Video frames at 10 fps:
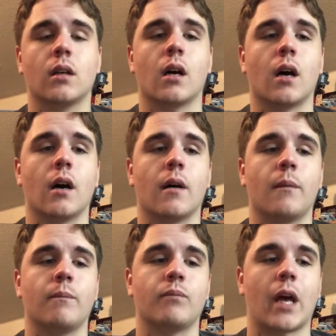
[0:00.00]
I
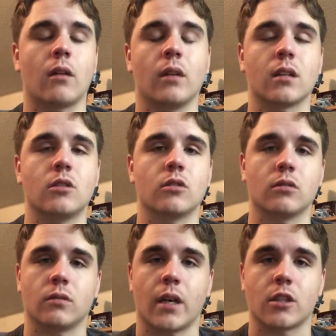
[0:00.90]
don't like the general
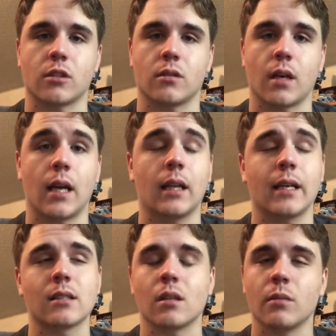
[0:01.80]
direction. I like
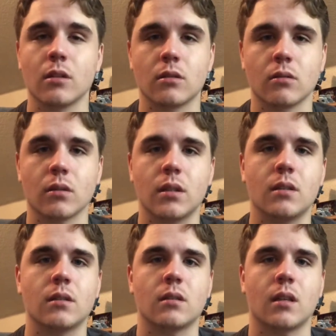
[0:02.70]
some of the
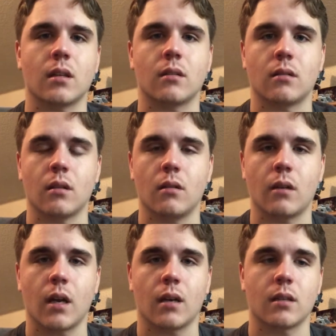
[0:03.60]
stories that the new
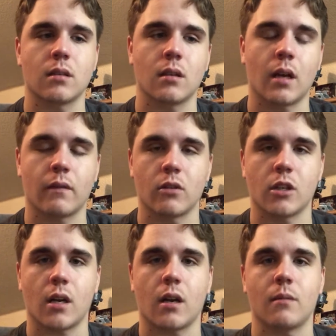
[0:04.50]
canon has done after
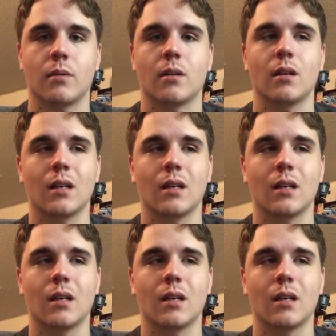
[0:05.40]
Jedi, but